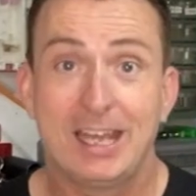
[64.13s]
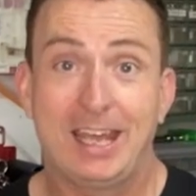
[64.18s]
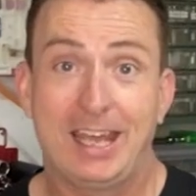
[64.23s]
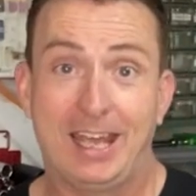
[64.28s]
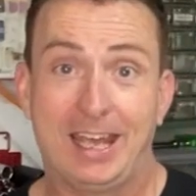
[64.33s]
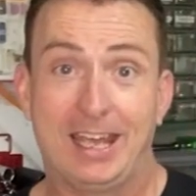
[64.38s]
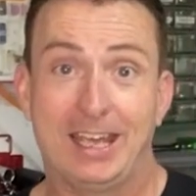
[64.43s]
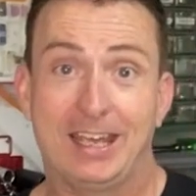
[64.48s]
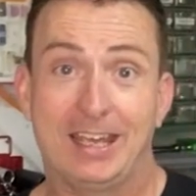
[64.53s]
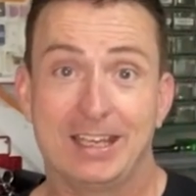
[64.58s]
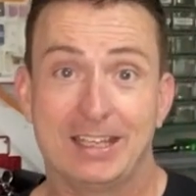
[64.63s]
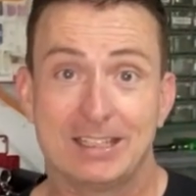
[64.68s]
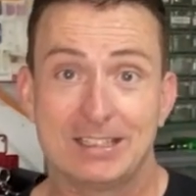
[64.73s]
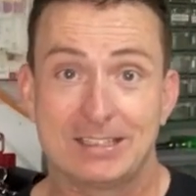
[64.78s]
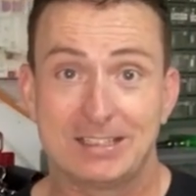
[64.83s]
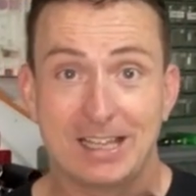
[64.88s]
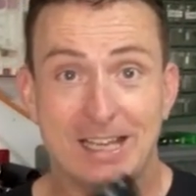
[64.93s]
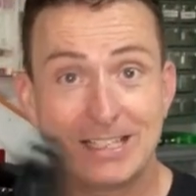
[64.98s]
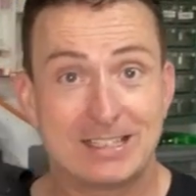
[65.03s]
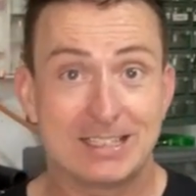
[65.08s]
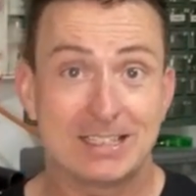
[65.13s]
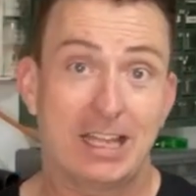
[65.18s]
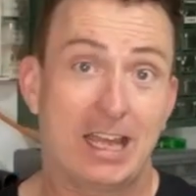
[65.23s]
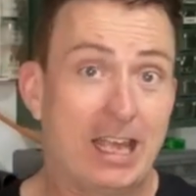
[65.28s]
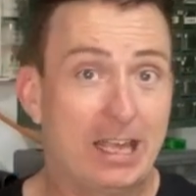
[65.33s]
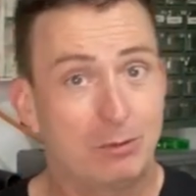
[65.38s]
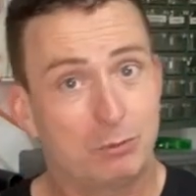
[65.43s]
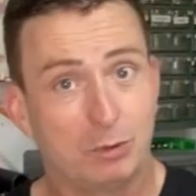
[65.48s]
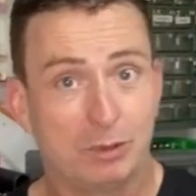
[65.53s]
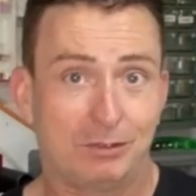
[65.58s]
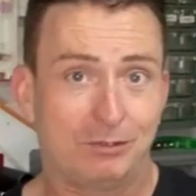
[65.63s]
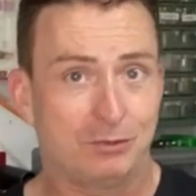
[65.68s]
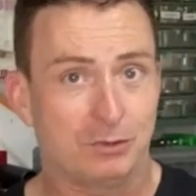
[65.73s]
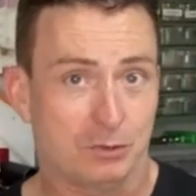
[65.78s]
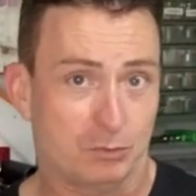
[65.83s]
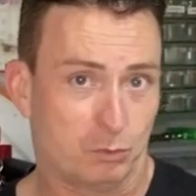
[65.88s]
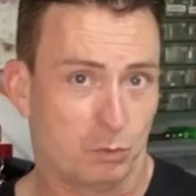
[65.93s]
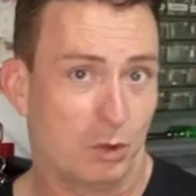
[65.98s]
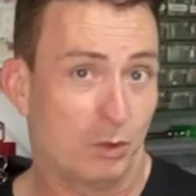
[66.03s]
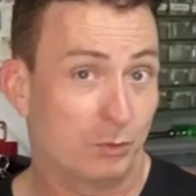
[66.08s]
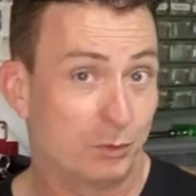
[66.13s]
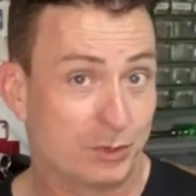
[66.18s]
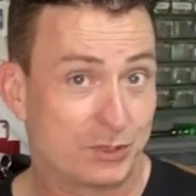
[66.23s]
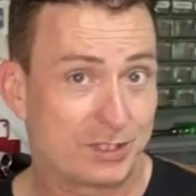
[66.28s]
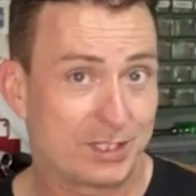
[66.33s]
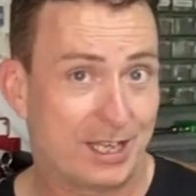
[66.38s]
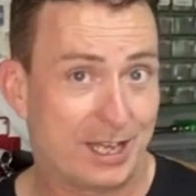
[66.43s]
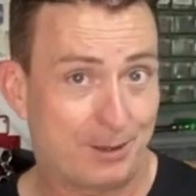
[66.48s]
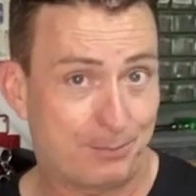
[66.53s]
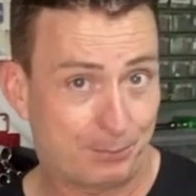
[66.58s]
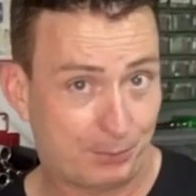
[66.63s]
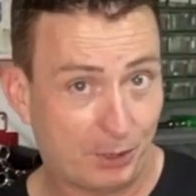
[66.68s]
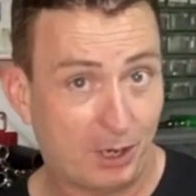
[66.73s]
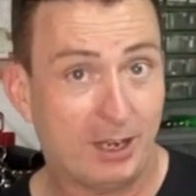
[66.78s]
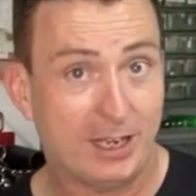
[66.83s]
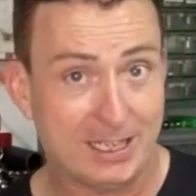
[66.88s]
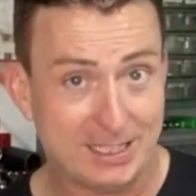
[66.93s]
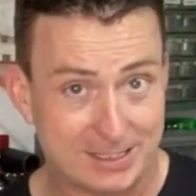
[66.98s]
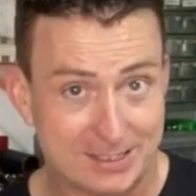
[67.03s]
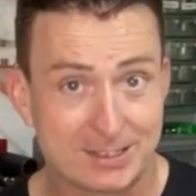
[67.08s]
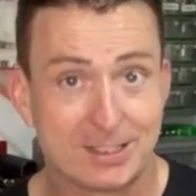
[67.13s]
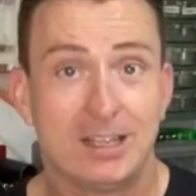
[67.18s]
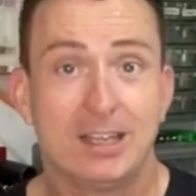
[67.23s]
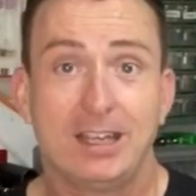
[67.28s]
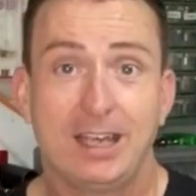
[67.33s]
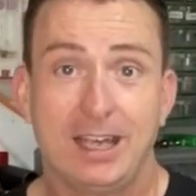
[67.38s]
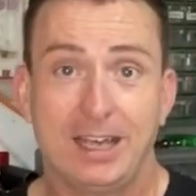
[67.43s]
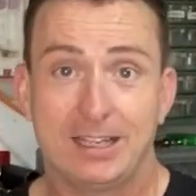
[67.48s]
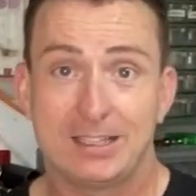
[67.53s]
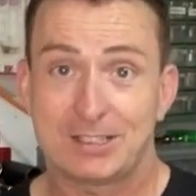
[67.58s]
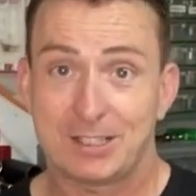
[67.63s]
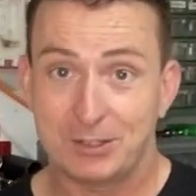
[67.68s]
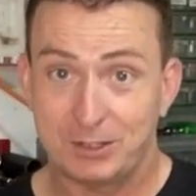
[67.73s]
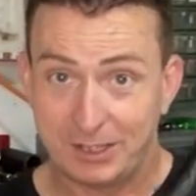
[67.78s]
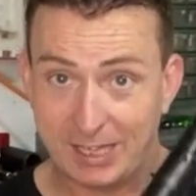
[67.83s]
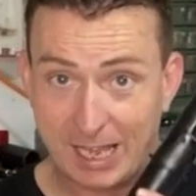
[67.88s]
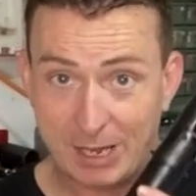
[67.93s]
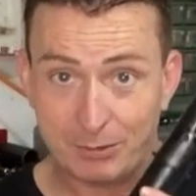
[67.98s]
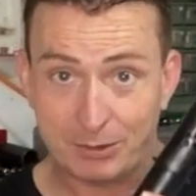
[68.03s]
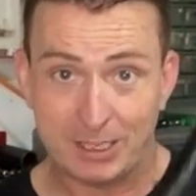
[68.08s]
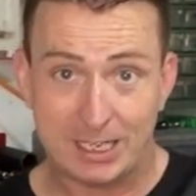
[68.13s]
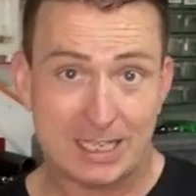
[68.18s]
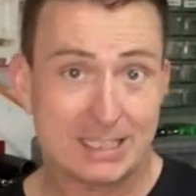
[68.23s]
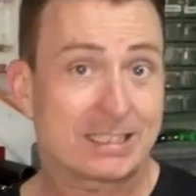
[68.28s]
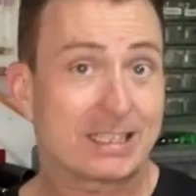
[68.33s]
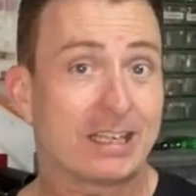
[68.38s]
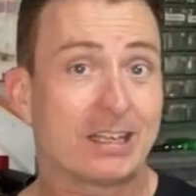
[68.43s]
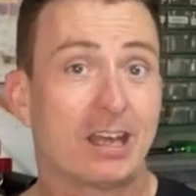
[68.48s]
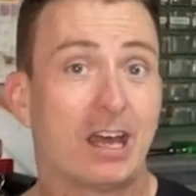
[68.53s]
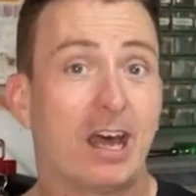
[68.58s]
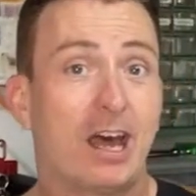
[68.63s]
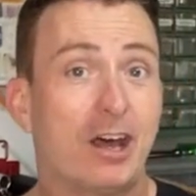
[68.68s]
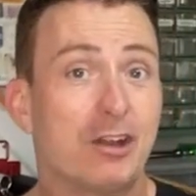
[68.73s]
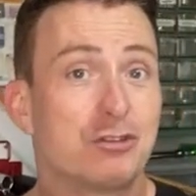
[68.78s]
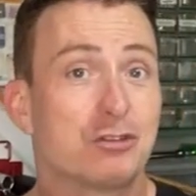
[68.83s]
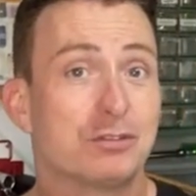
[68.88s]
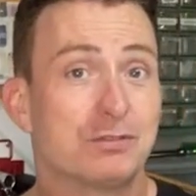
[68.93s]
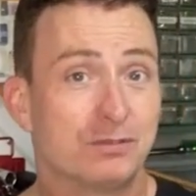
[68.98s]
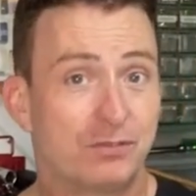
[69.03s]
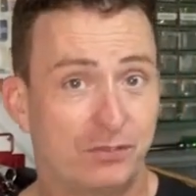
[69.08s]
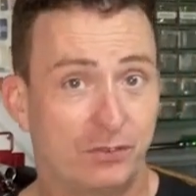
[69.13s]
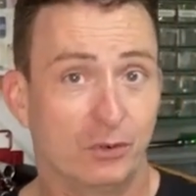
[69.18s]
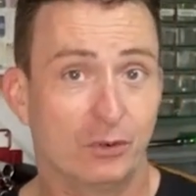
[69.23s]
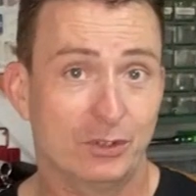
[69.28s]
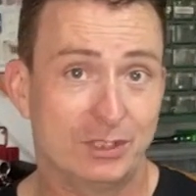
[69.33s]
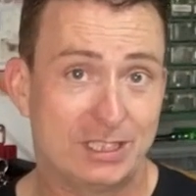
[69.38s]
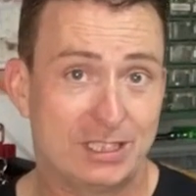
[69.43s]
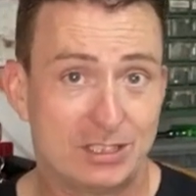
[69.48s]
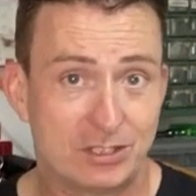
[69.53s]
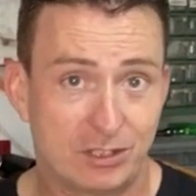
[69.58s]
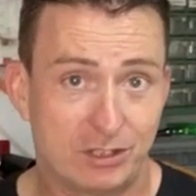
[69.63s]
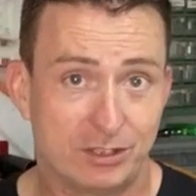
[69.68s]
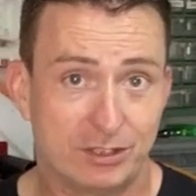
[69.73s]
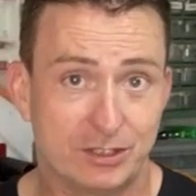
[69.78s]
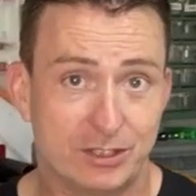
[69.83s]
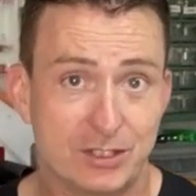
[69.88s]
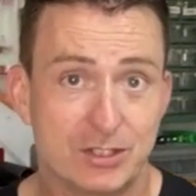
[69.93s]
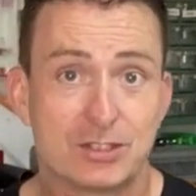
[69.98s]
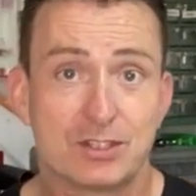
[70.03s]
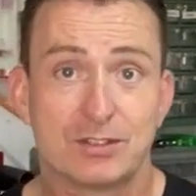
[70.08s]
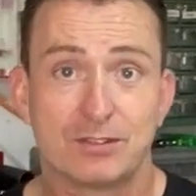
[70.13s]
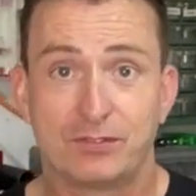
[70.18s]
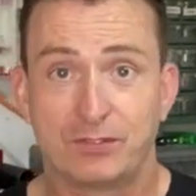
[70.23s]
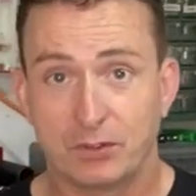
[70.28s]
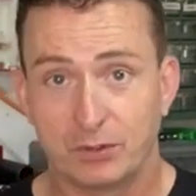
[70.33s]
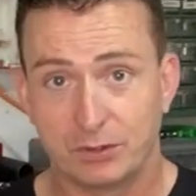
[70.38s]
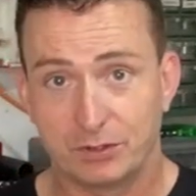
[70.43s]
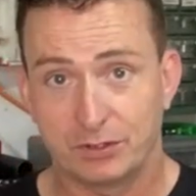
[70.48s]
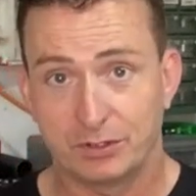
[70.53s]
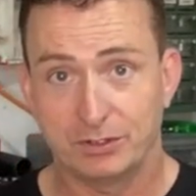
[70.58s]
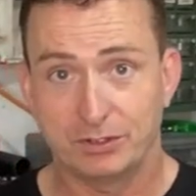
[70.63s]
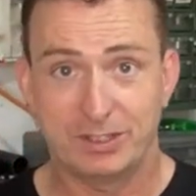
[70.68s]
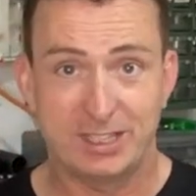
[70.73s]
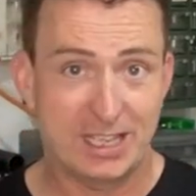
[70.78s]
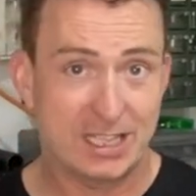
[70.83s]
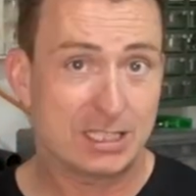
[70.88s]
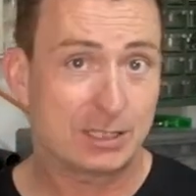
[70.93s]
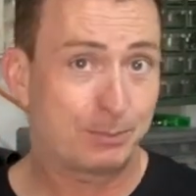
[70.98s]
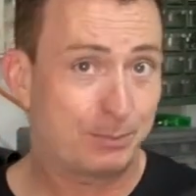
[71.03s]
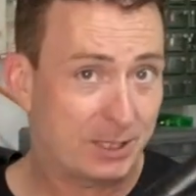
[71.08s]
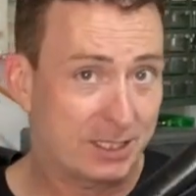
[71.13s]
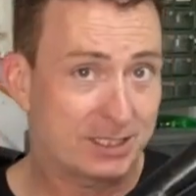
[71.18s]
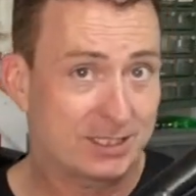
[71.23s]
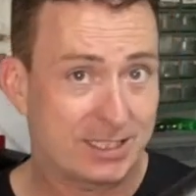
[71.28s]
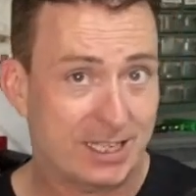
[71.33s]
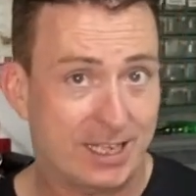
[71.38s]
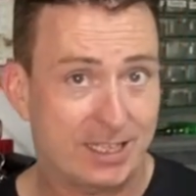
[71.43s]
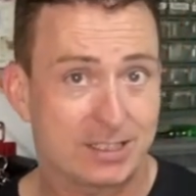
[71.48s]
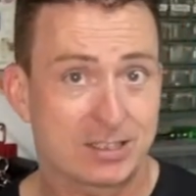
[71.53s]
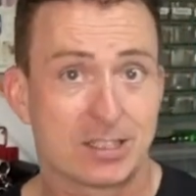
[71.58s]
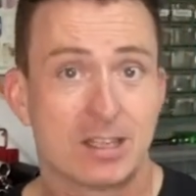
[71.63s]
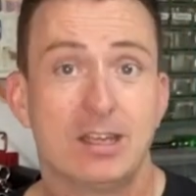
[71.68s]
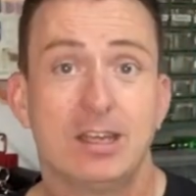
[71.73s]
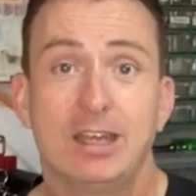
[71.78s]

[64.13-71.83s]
And they said, hey, well, what was that price? And so they were asking $140 for this plus tax.